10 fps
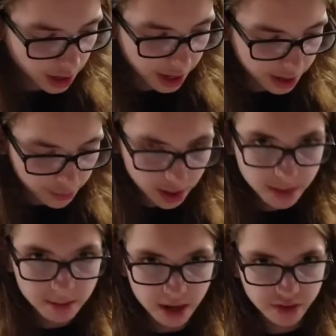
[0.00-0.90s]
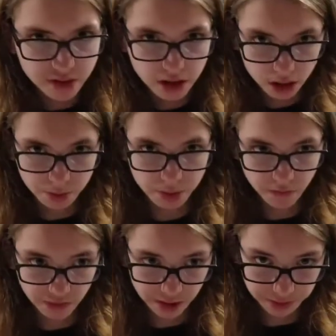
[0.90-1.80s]
And what I mean by the color
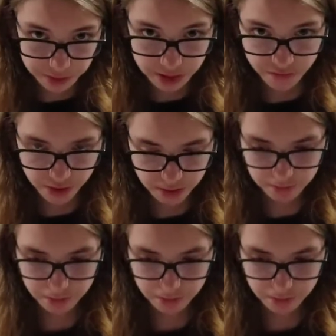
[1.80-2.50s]
profiles is the different